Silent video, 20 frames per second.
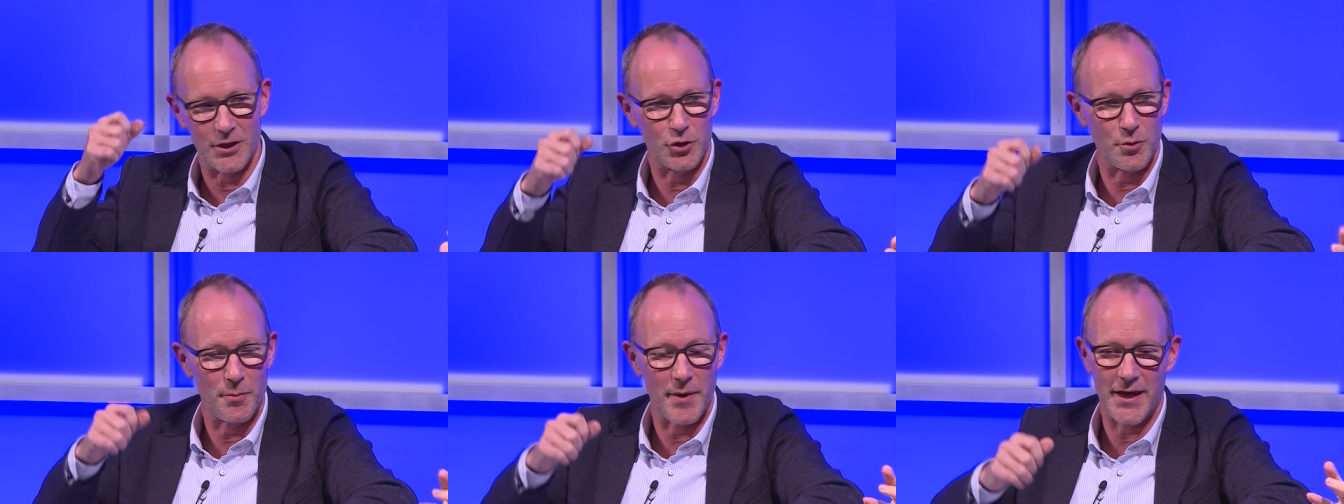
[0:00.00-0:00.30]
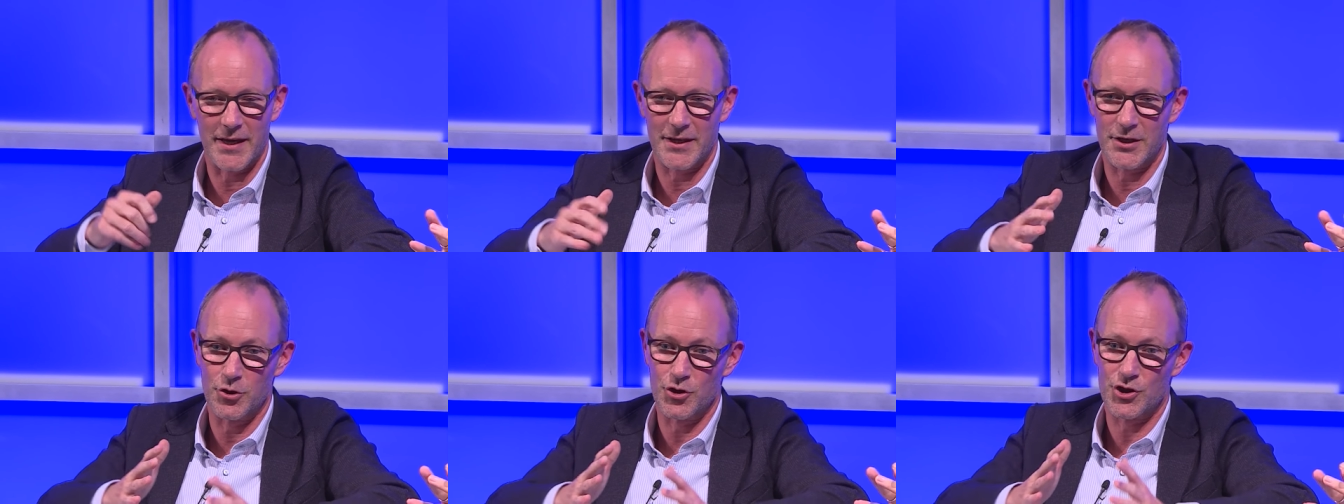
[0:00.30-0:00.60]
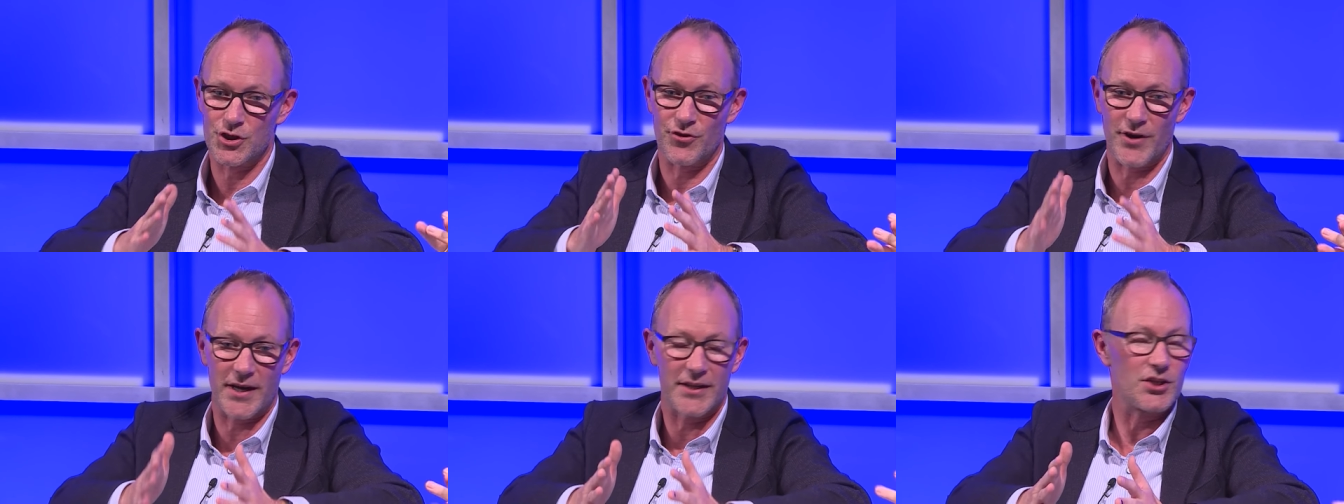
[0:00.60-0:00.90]
to make your
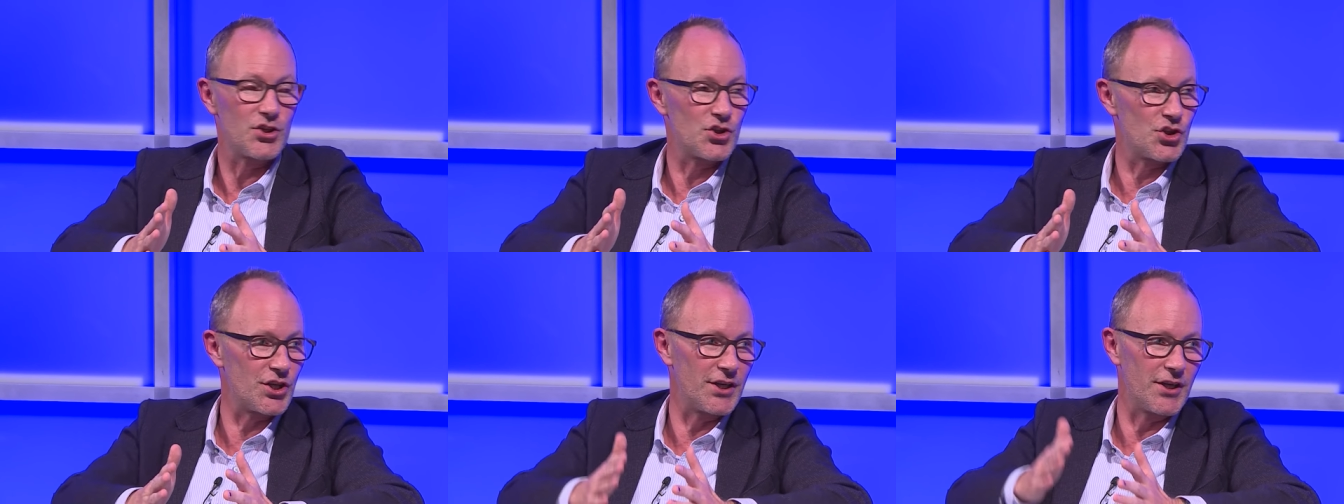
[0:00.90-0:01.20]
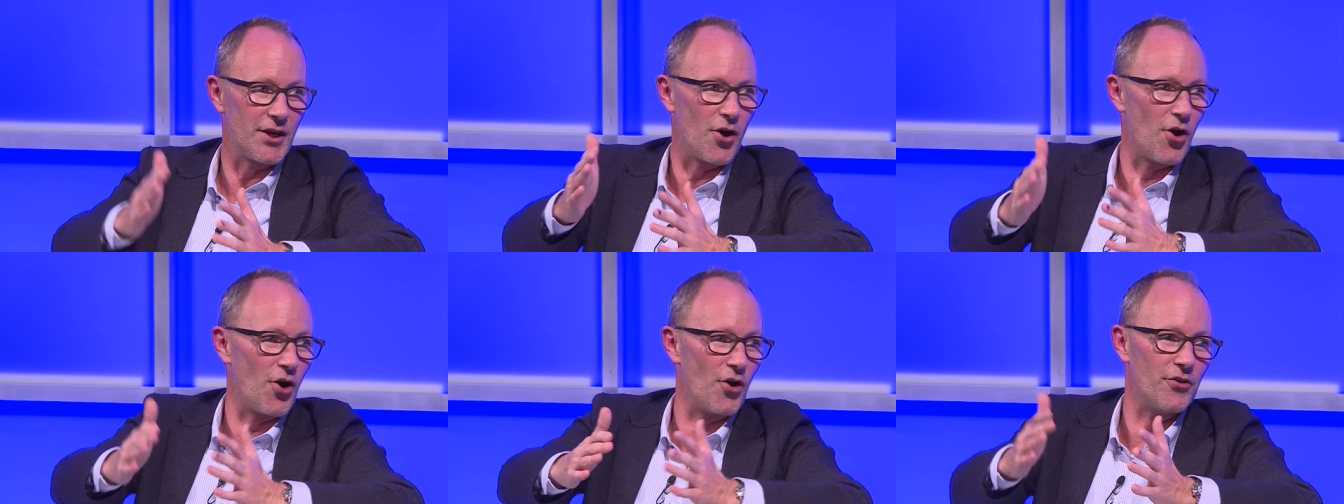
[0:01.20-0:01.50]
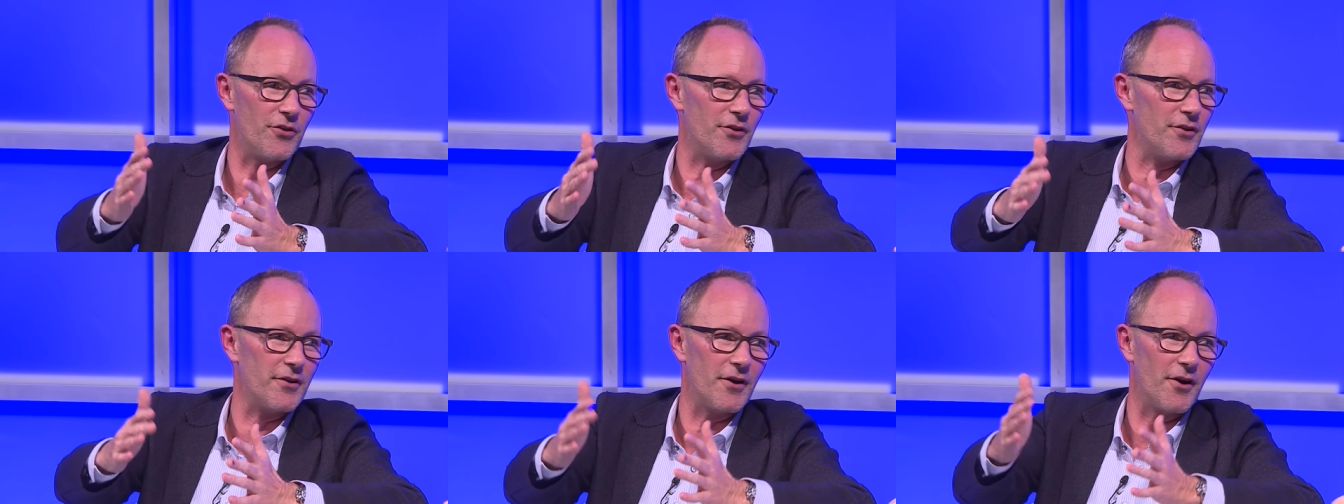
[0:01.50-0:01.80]
strategy
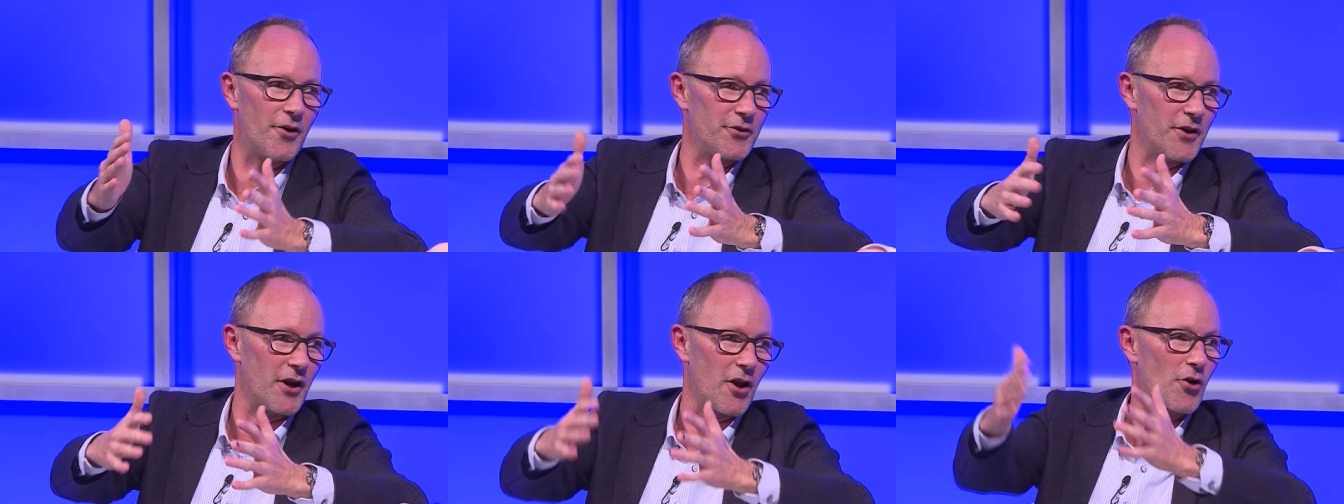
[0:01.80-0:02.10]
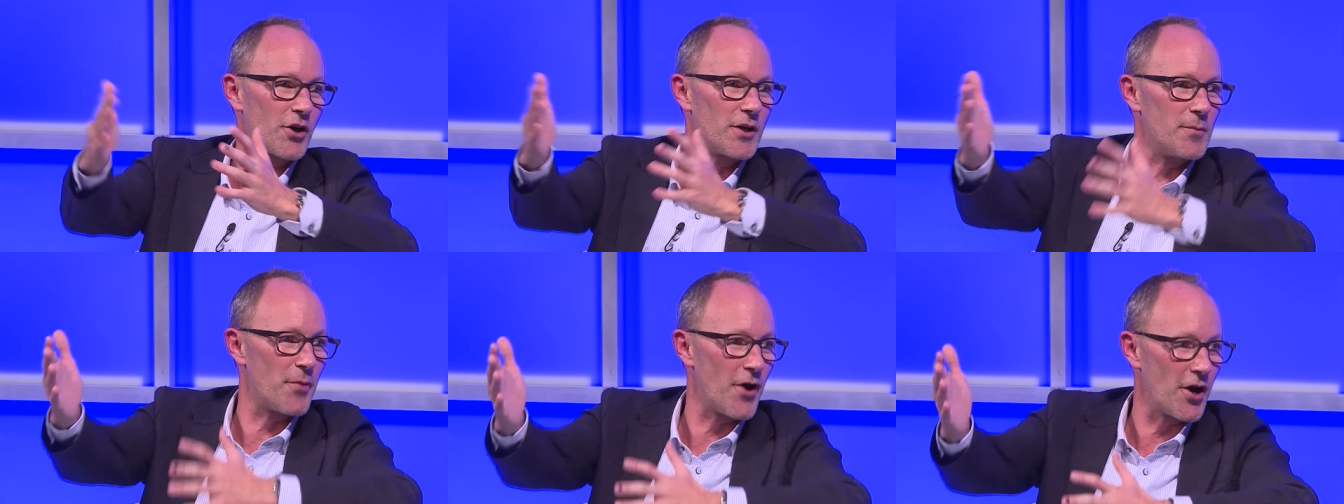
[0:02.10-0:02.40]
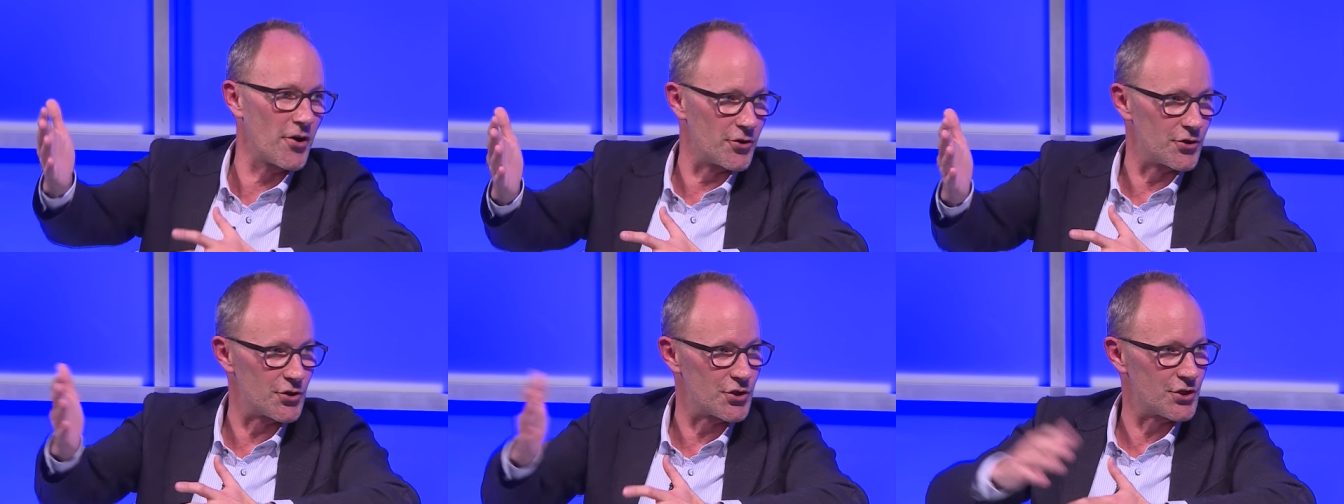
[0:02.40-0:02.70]
on, on a lucky
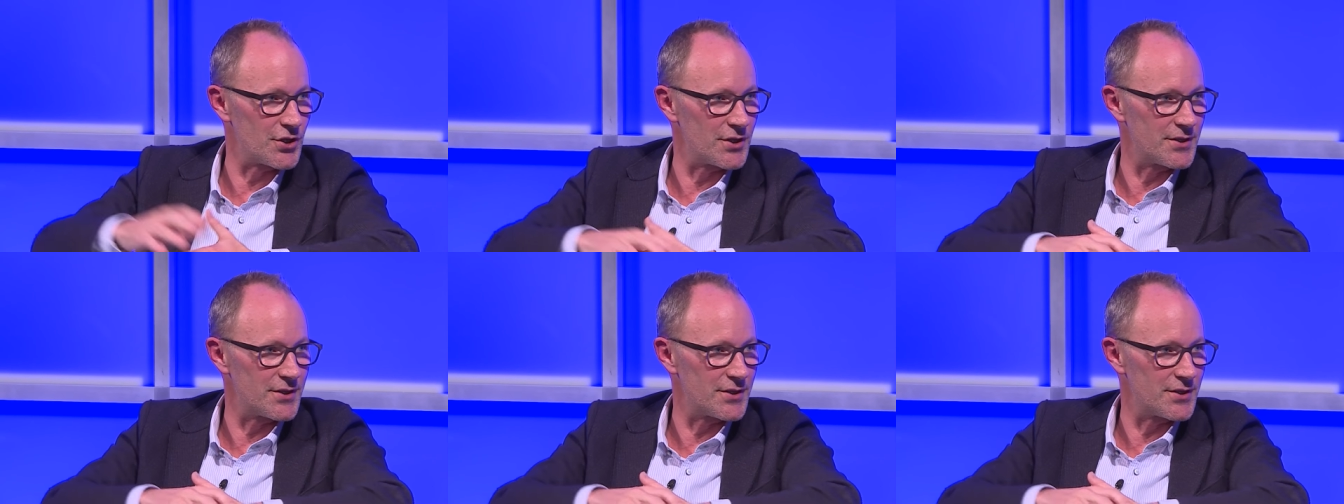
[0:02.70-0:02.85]
punch.